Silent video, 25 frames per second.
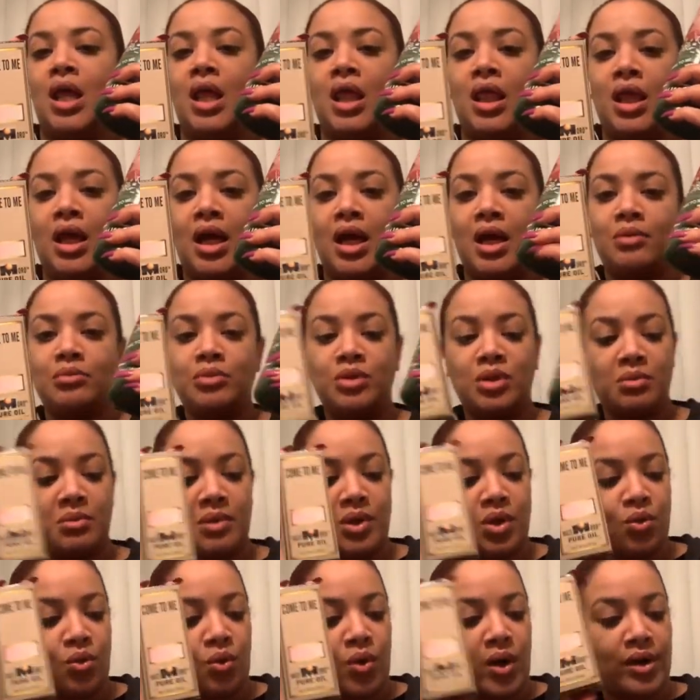the come to
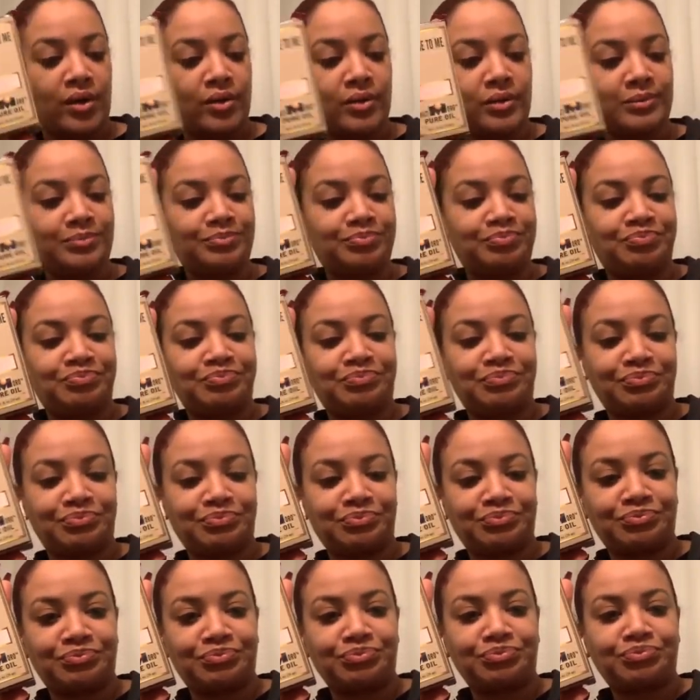me oil.
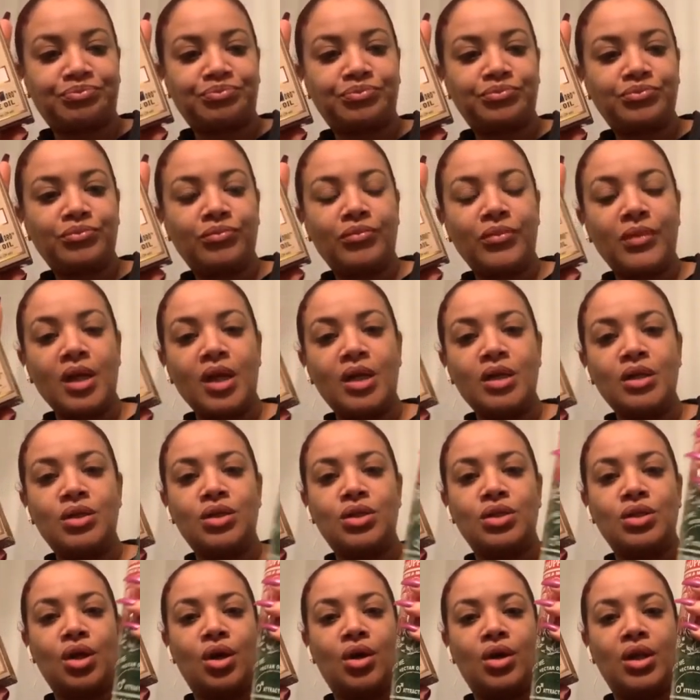
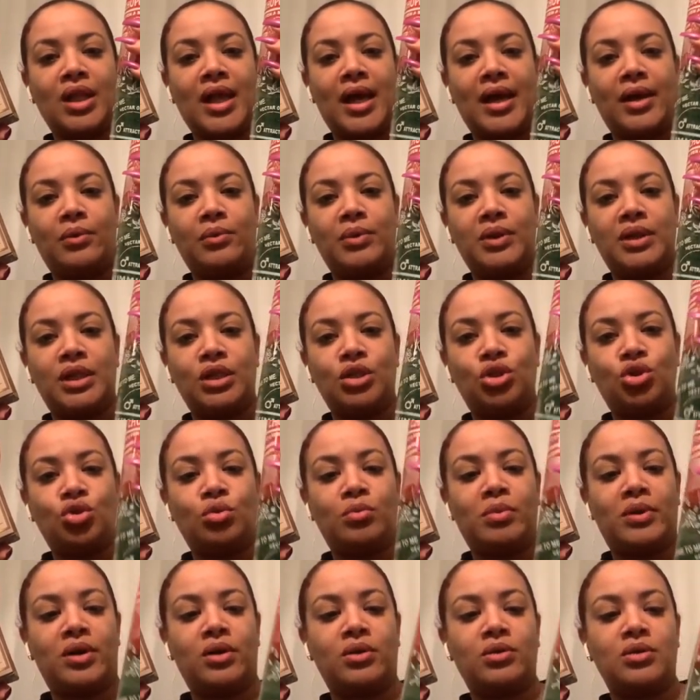So, like with the
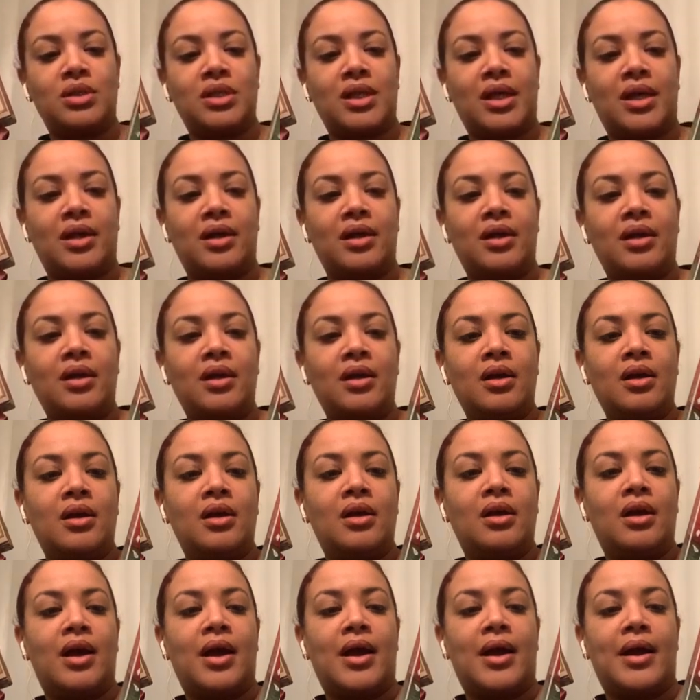Chuparosa
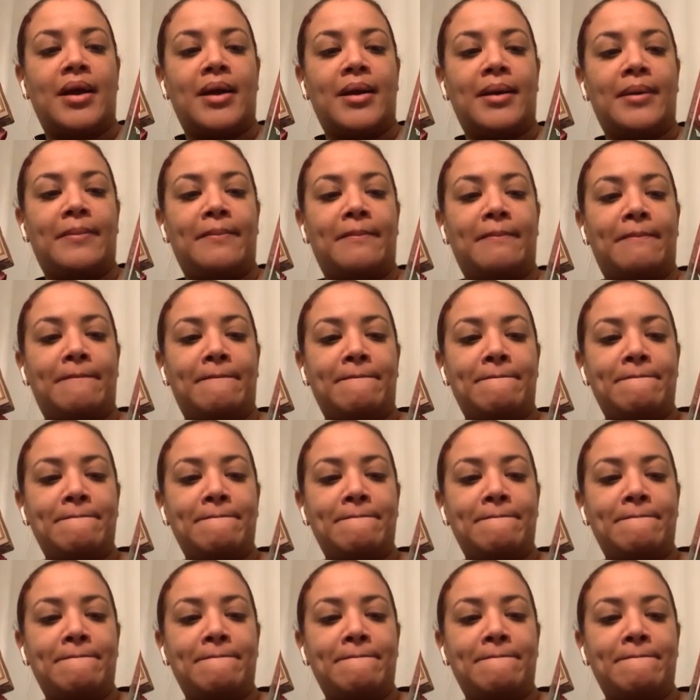um,